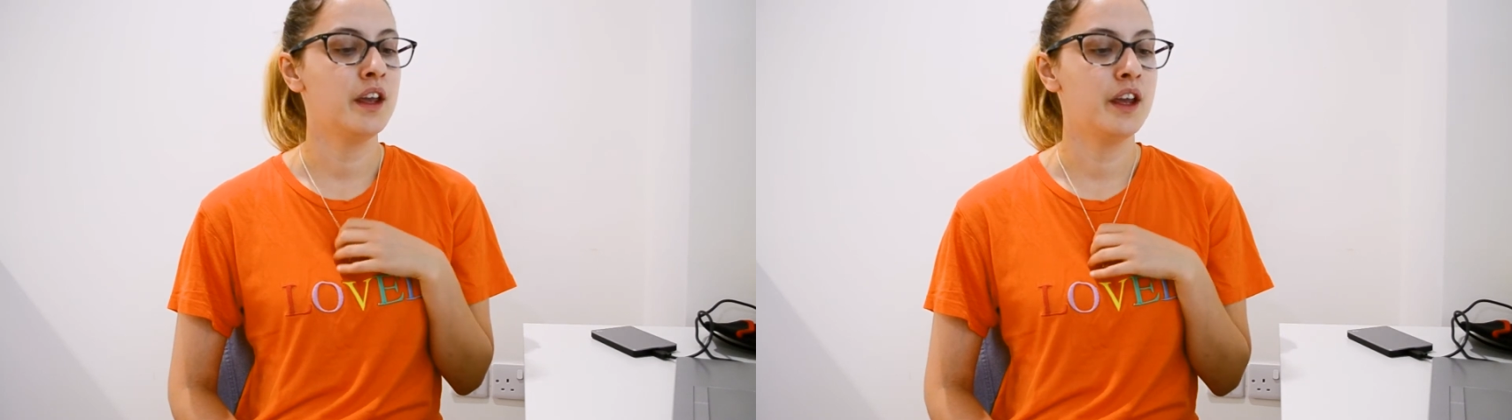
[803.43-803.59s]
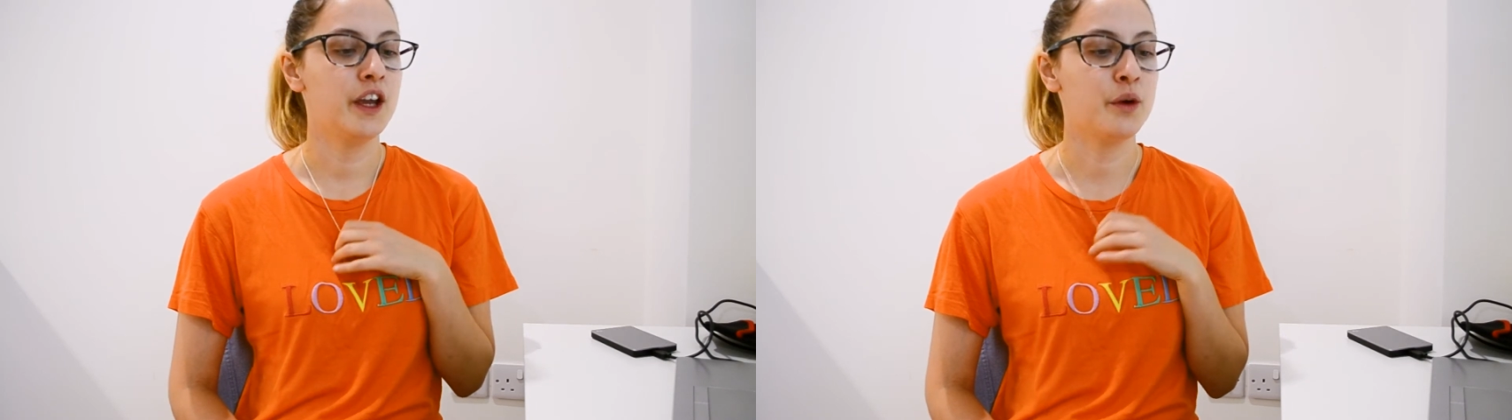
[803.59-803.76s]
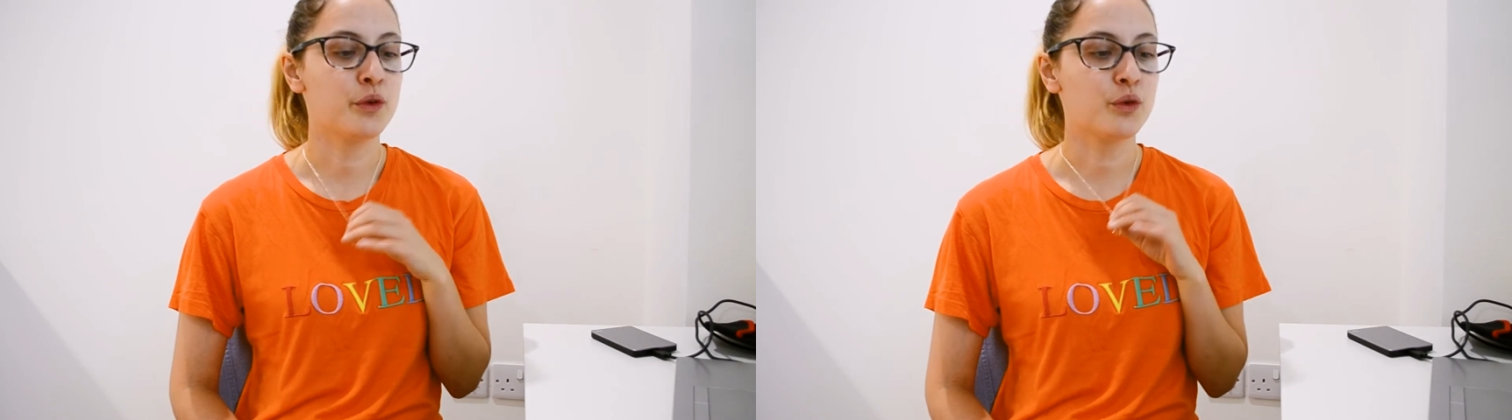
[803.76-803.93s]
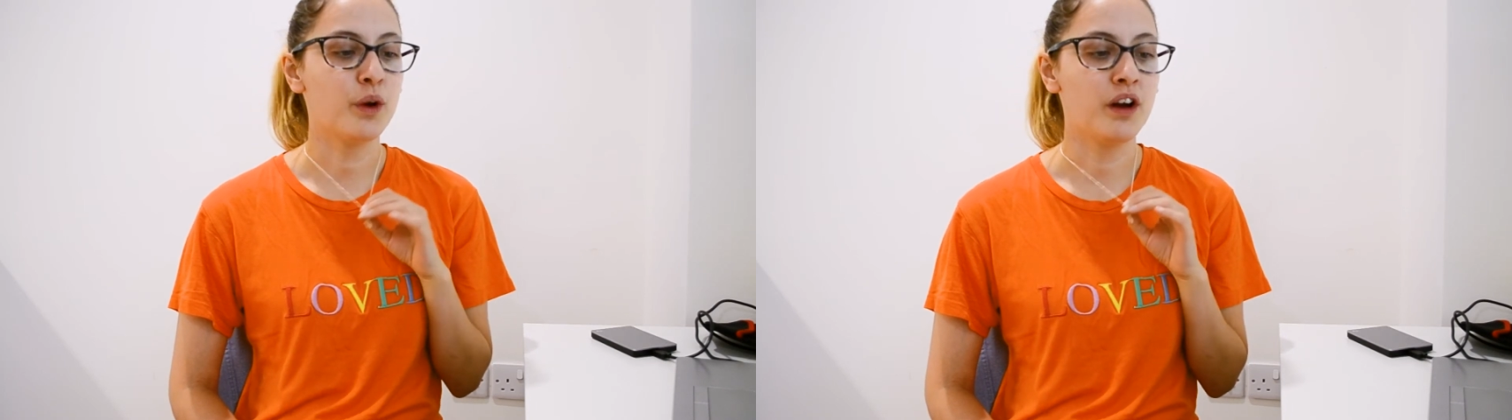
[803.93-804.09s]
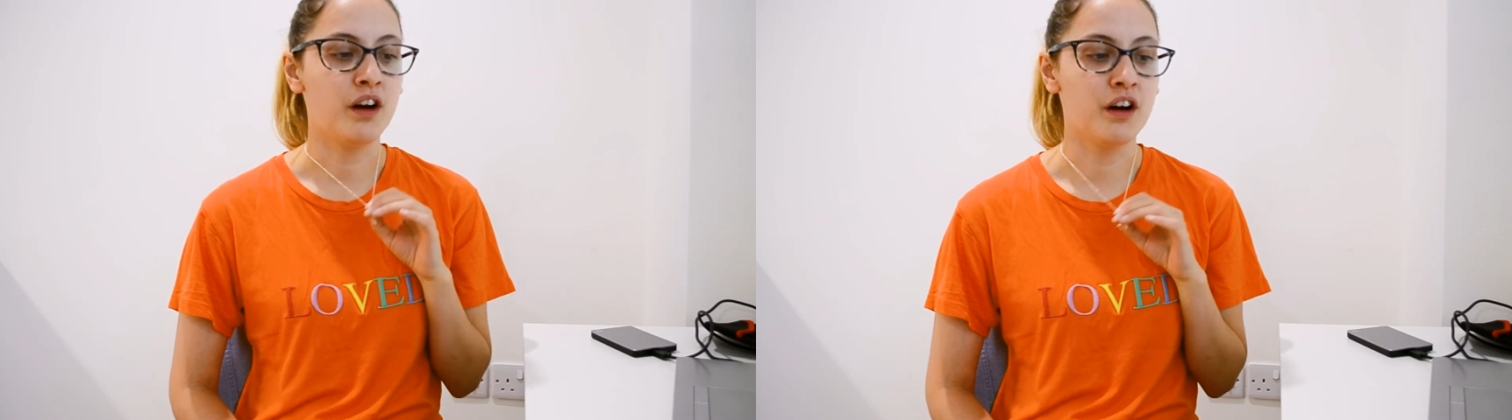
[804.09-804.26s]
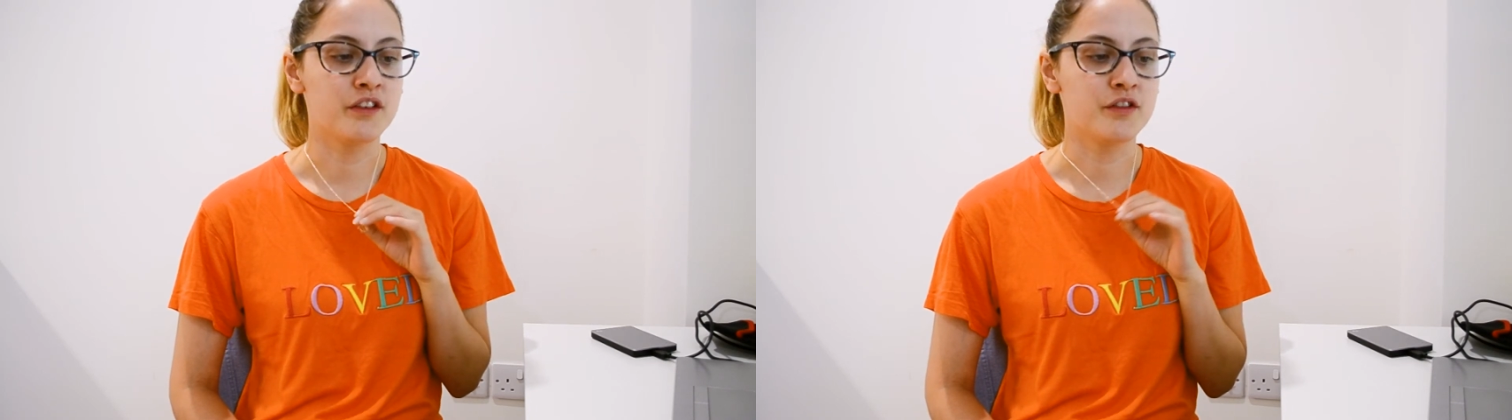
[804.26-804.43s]
It was quite
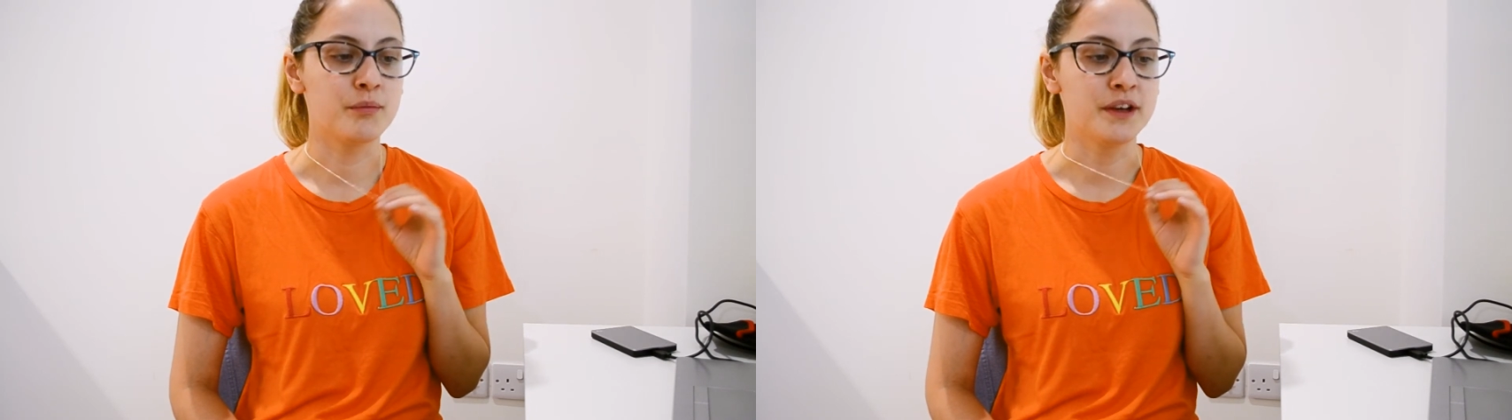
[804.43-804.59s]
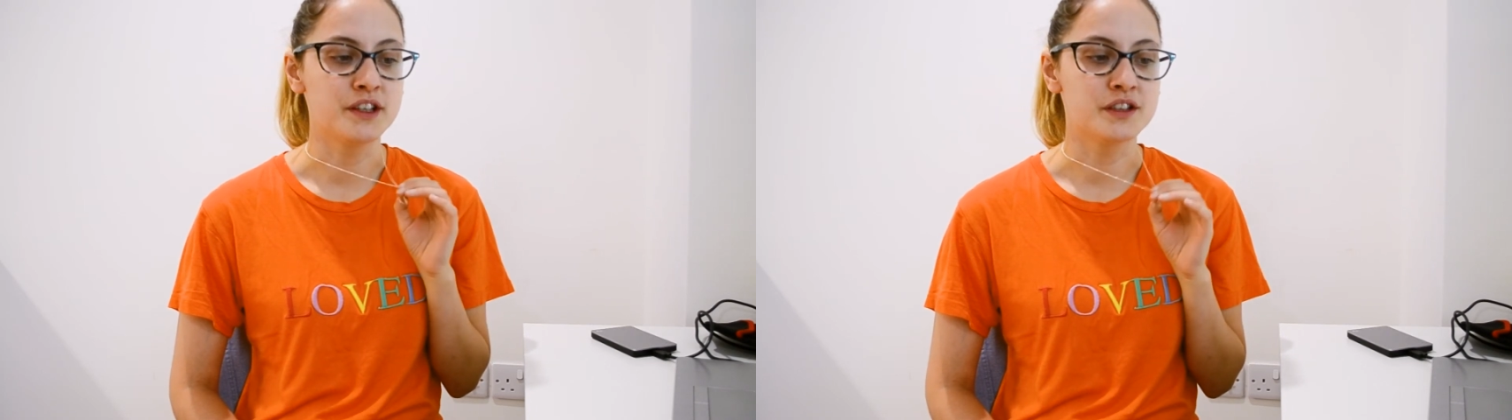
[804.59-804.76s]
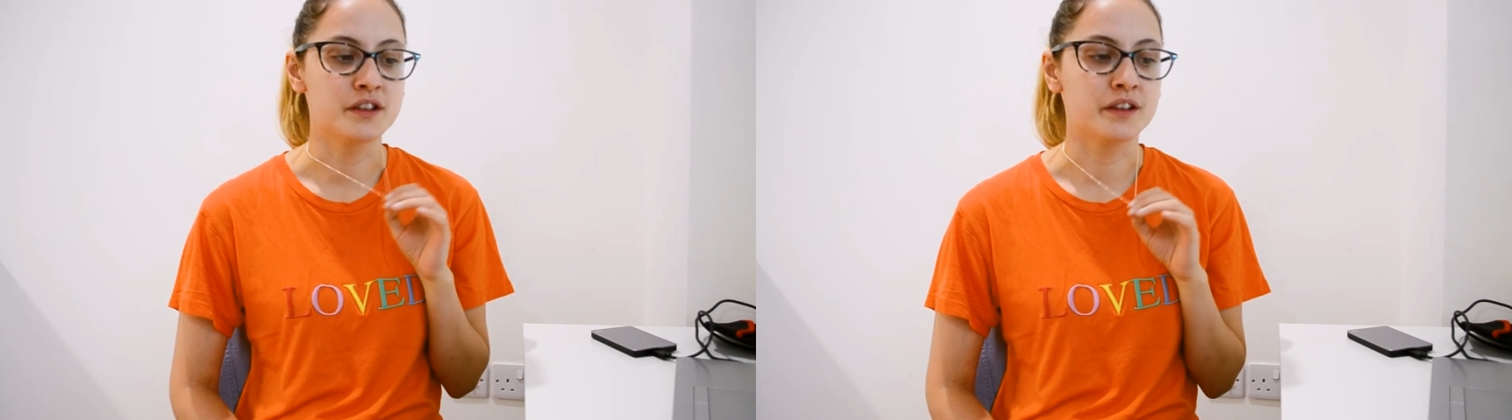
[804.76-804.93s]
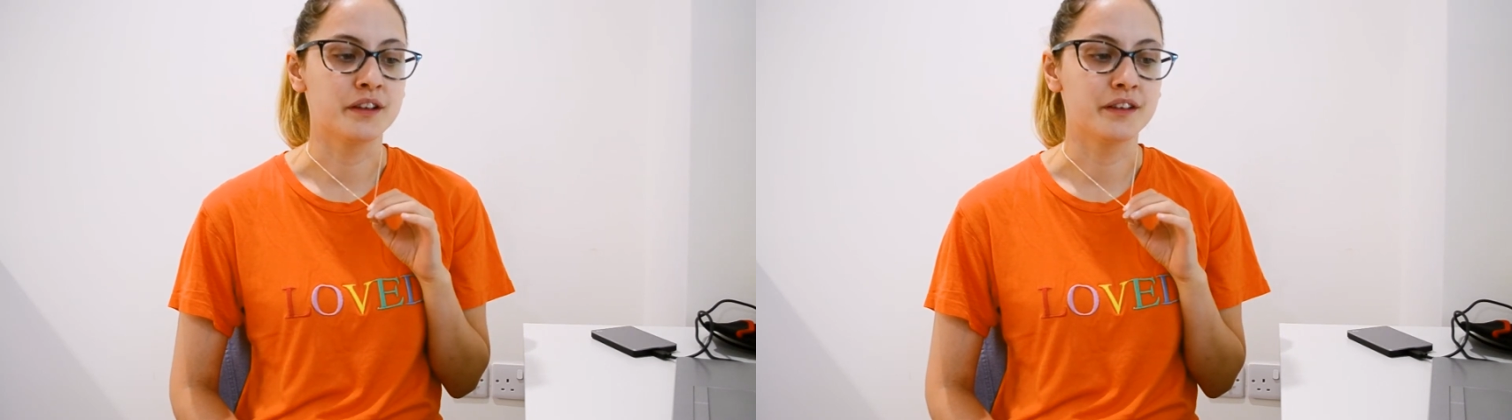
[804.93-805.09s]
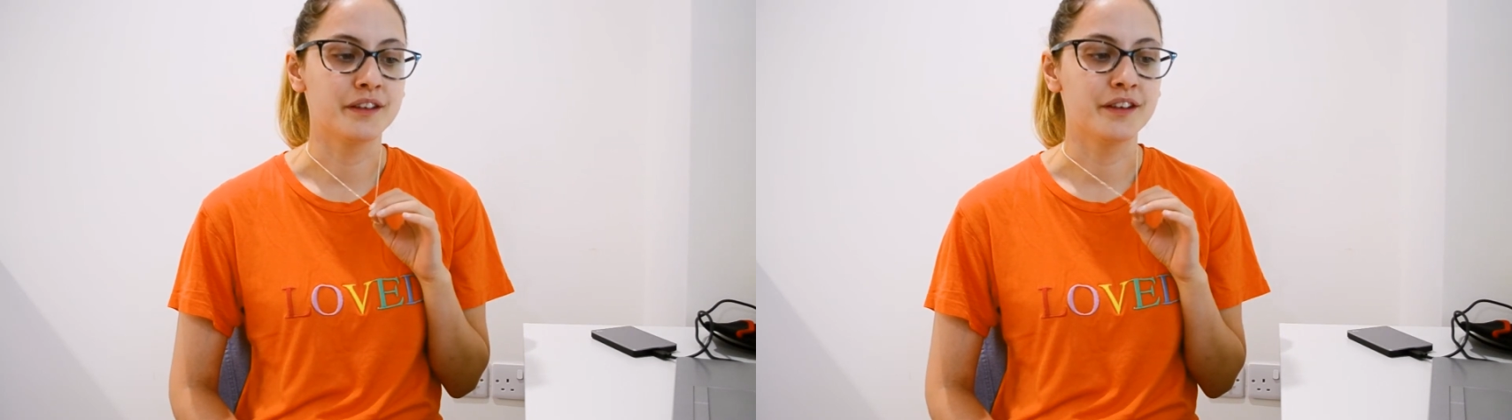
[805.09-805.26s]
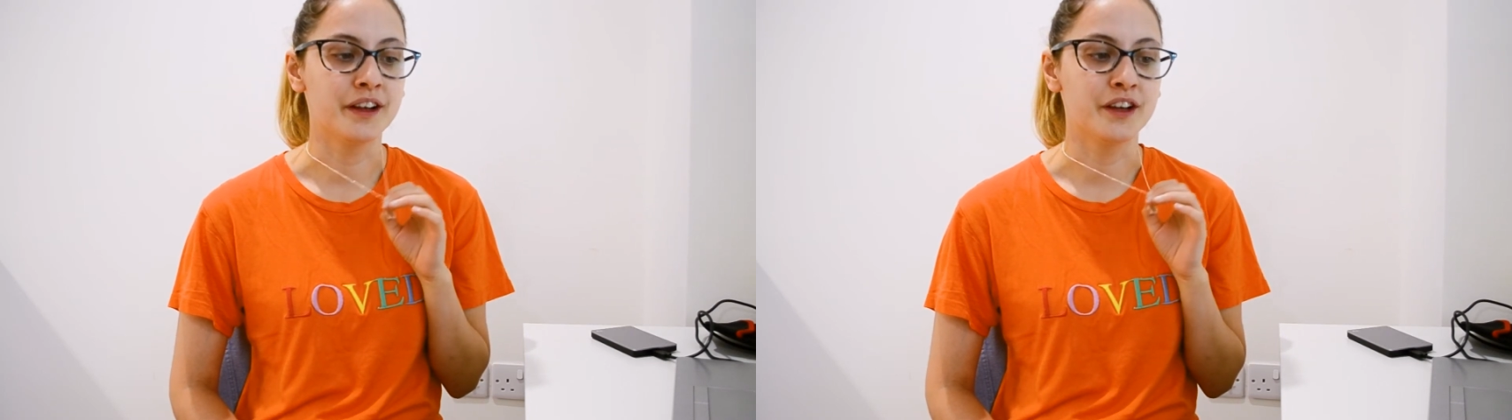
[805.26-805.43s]
hard for me to
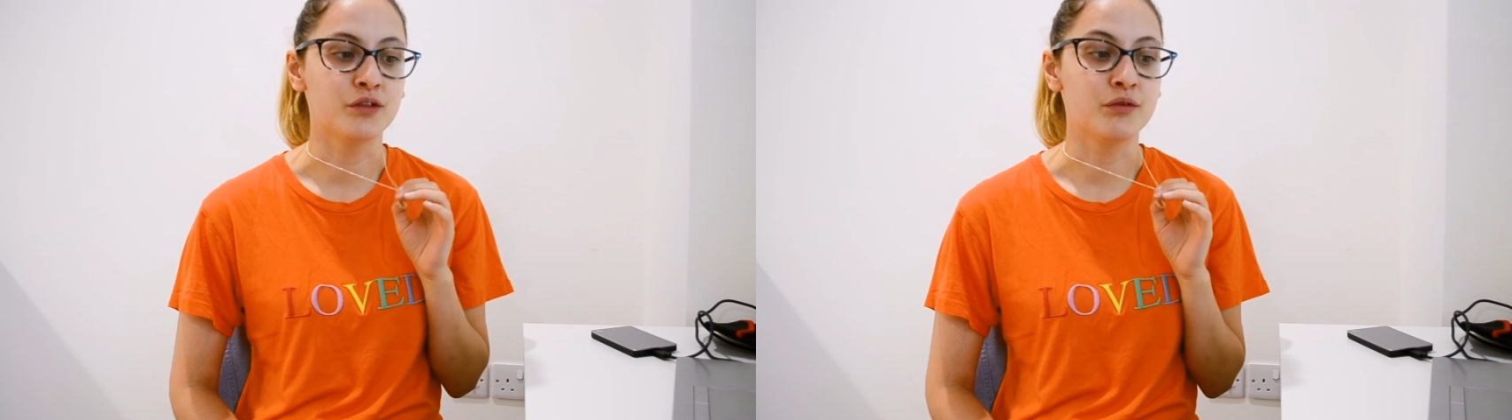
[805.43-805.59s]
like